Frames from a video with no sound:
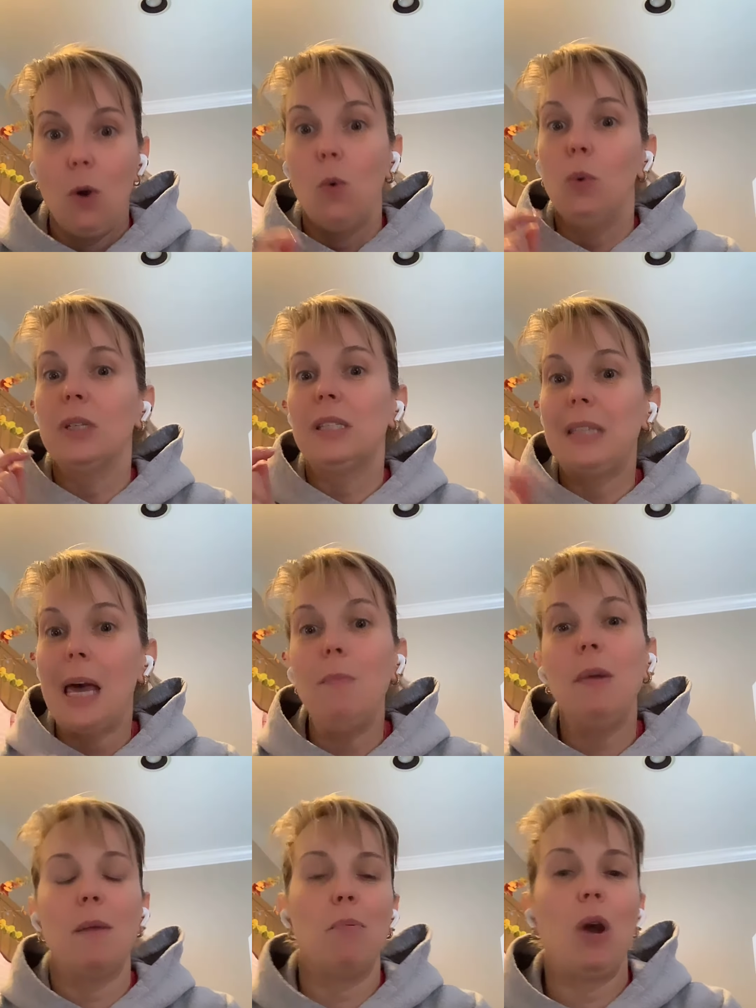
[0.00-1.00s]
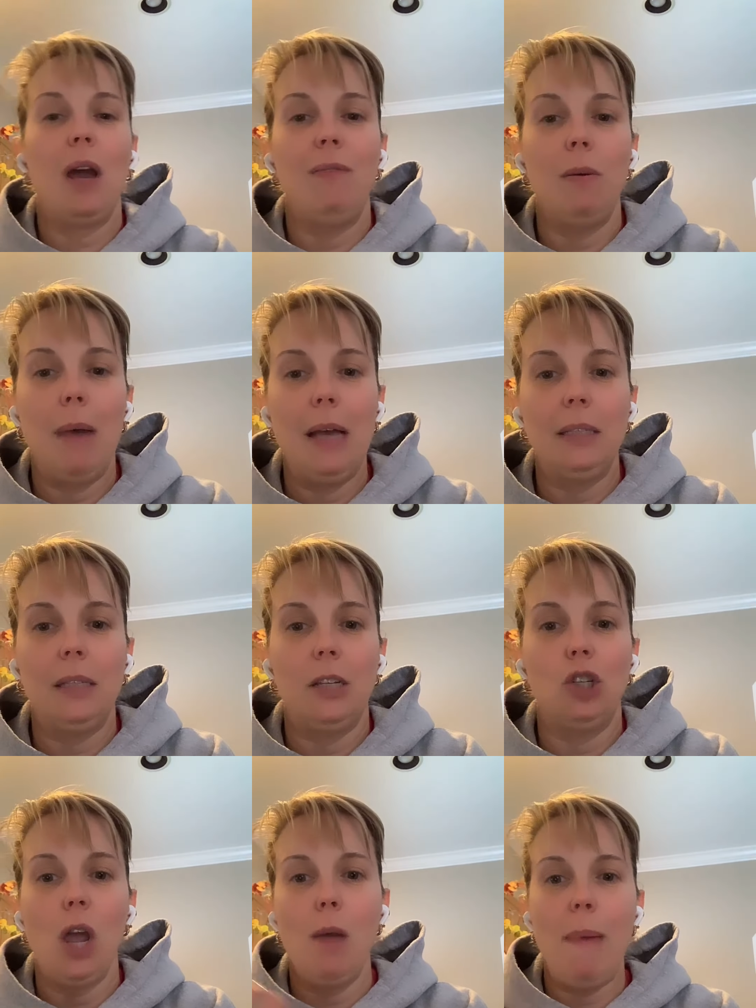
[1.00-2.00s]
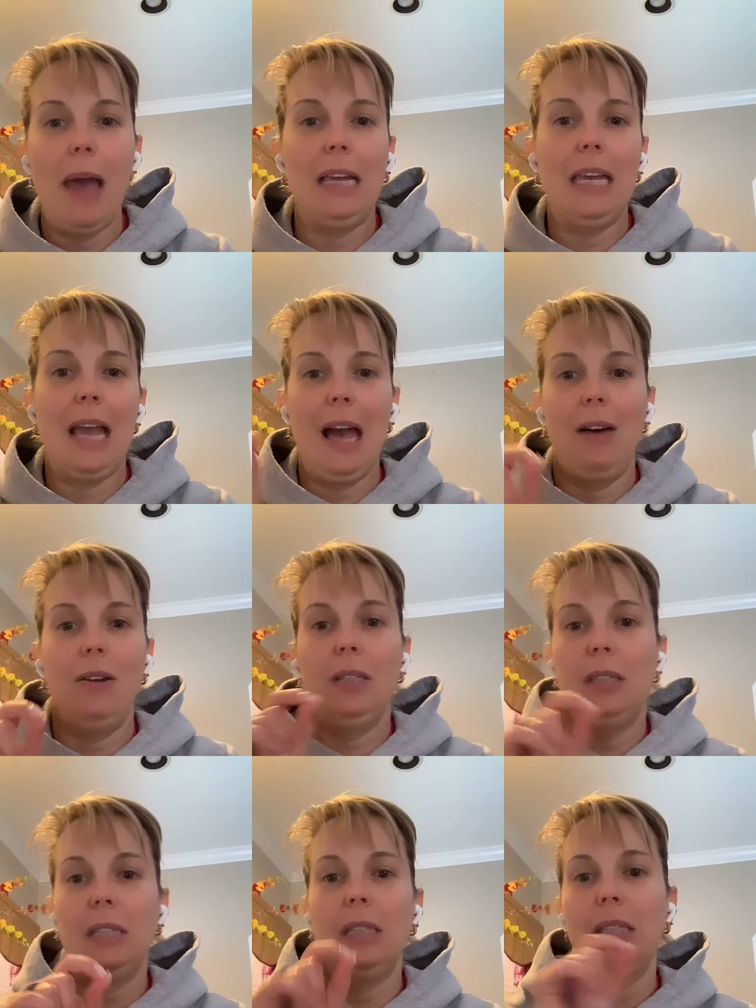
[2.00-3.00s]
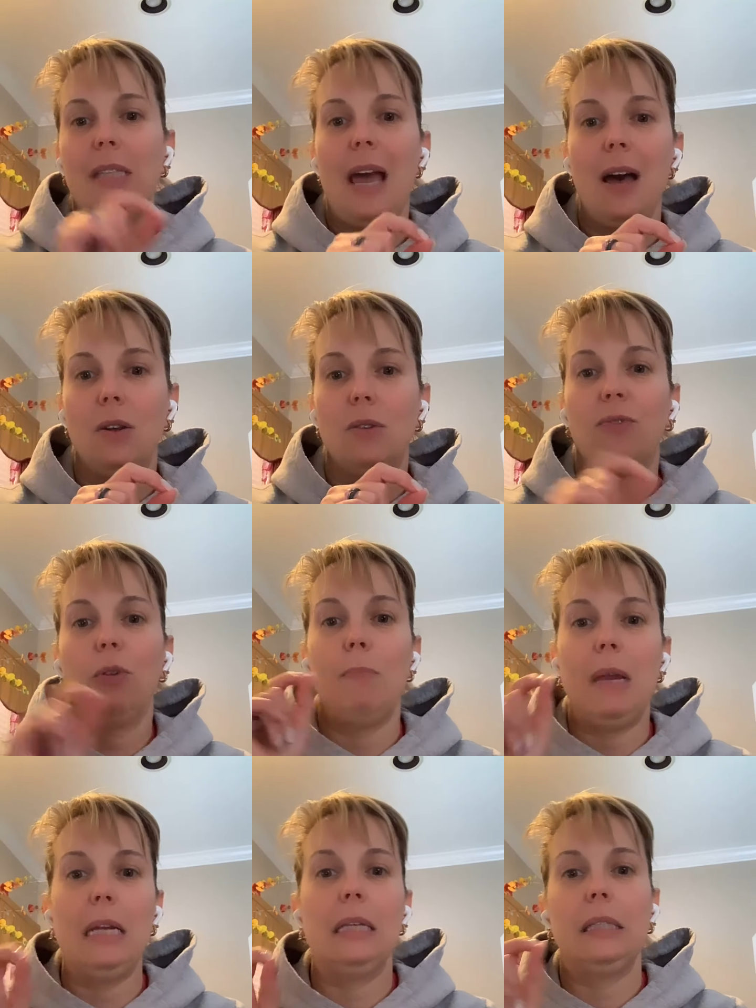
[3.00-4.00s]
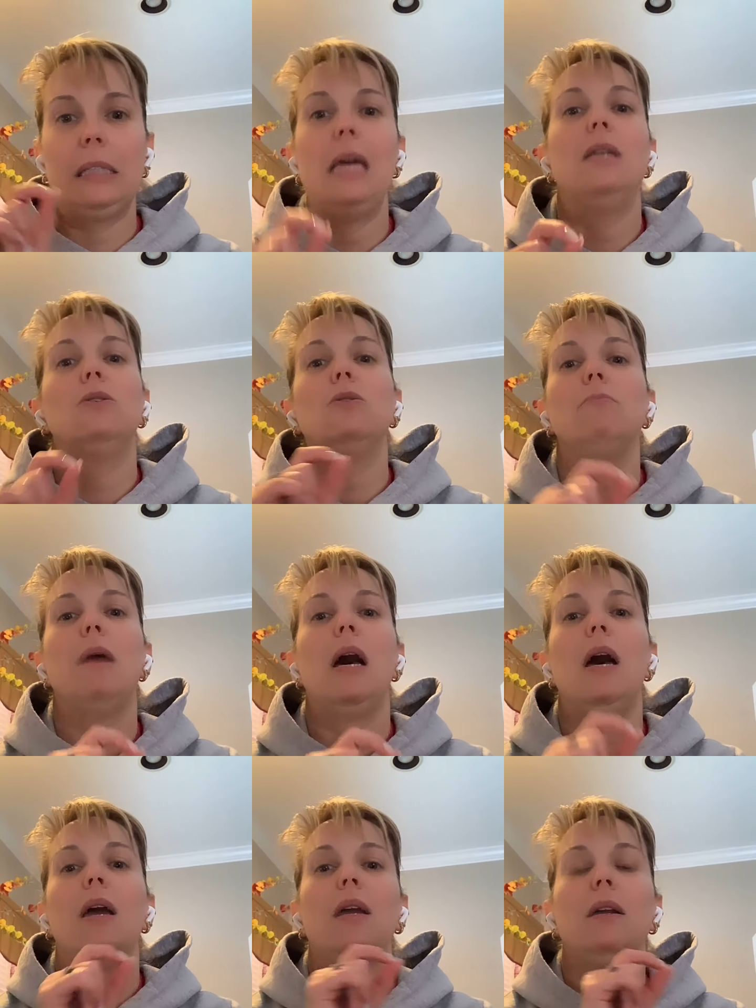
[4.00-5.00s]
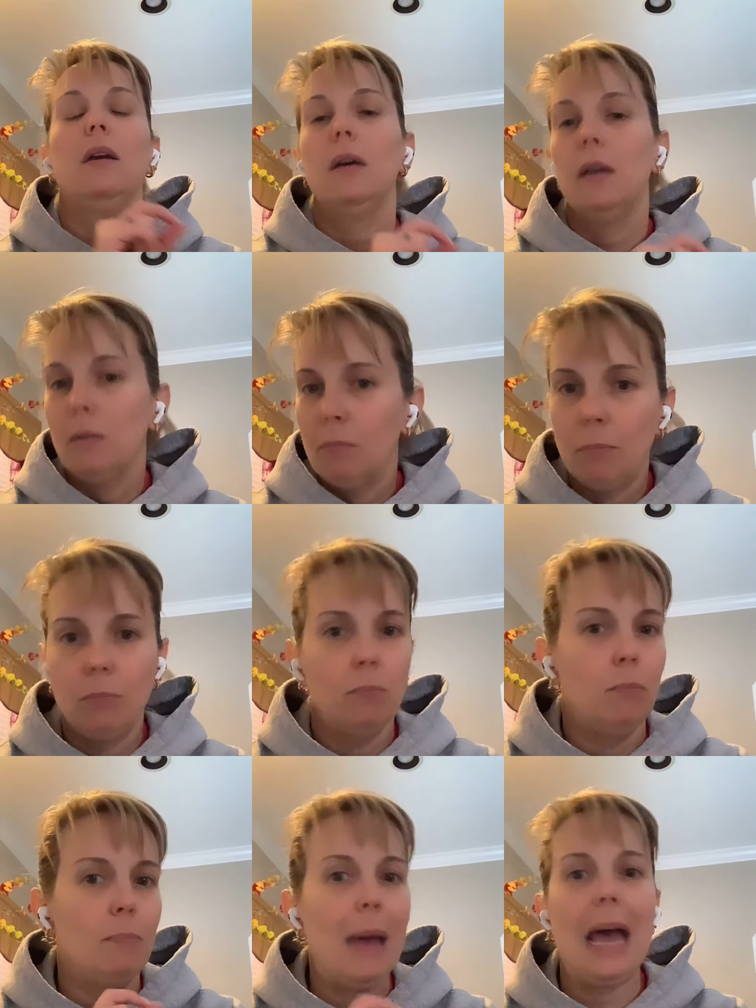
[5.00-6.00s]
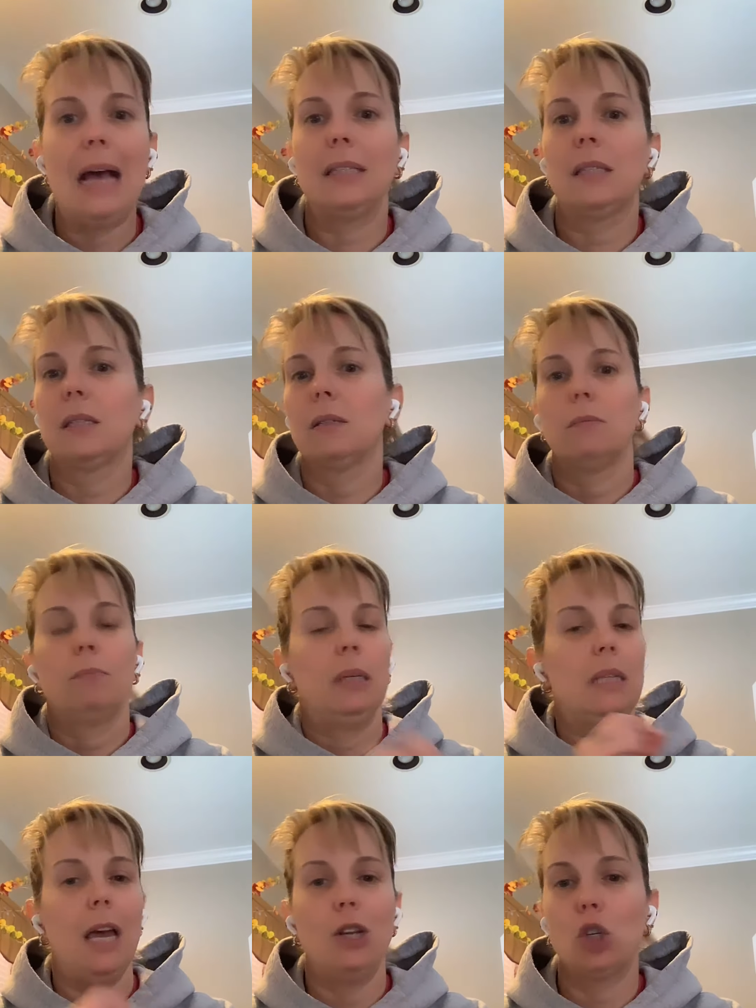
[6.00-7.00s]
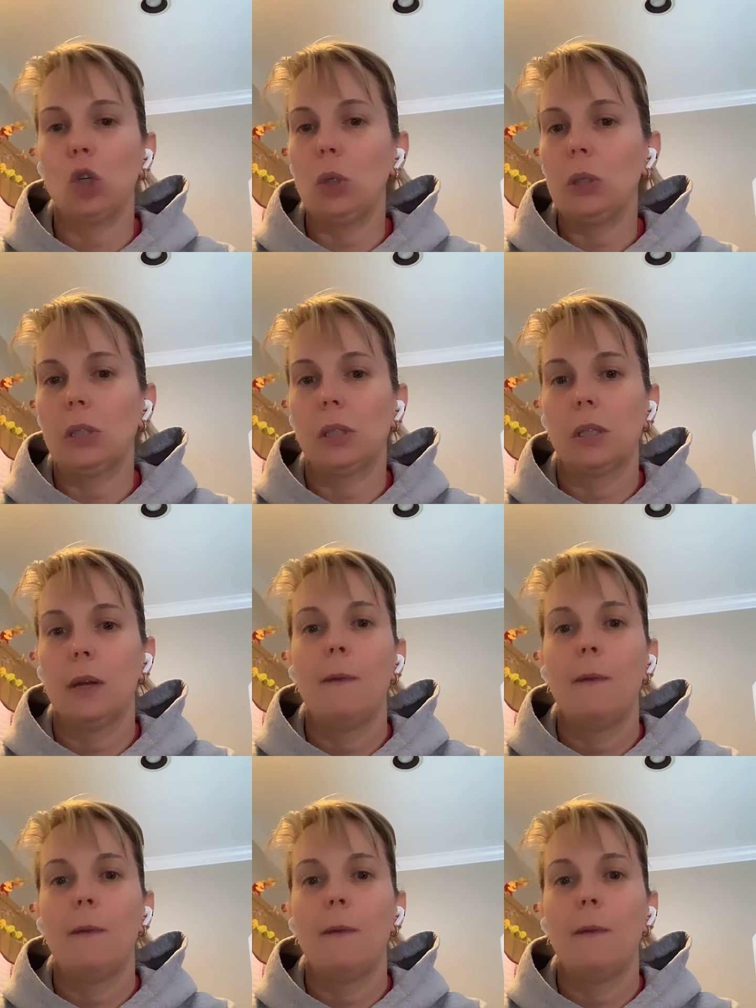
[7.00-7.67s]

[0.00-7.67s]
Or send me a private message. Hey, Becky, how does this sound for me to send to my past potentials?